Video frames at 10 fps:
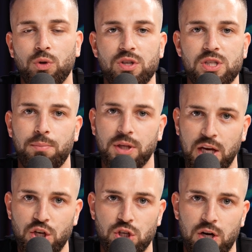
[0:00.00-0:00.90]
With this
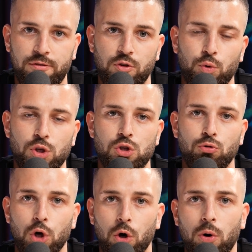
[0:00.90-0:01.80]
application, afterwards, you
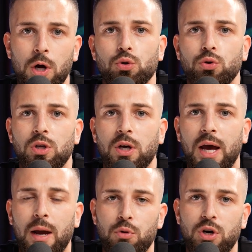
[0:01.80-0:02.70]
go to the
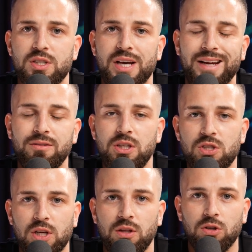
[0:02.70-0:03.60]
Emirates ID
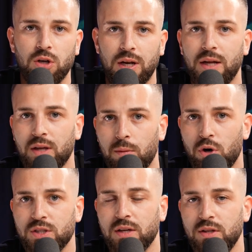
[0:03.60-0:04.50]
Center, and at the
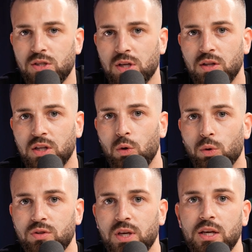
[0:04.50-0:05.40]
Emirates ID Center, they will
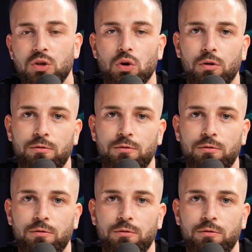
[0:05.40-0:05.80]
take your